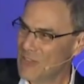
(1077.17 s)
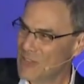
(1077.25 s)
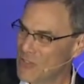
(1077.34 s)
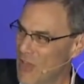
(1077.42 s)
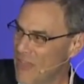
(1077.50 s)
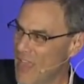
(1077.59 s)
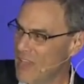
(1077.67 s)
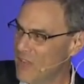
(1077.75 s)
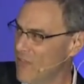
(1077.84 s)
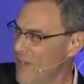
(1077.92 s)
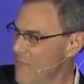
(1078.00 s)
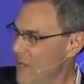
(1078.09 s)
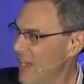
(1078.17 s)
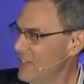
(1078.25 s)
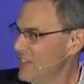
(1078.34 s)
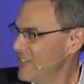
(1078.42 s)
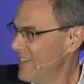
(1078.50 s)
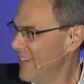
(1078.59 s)
So I thank you very
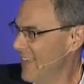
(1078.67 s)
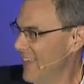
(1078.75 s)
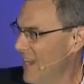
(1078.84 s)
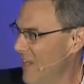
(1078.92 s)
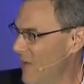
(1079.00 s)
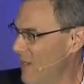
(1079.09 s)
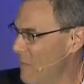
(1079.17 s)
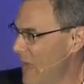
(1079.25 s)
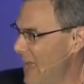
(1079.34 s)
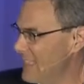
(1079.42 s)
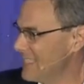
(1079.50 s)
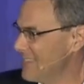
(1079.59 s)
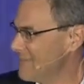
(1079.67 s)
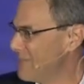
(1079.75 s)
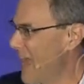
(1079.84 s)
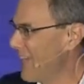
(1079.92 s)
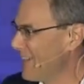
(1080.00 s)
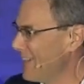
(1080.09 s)
much, and I want to pass it
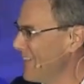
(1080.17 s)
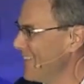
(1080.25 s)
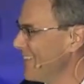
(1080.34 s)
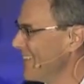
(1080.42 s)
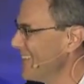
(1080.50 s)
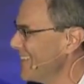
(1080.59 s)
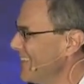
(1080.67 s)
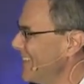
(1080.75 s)
back over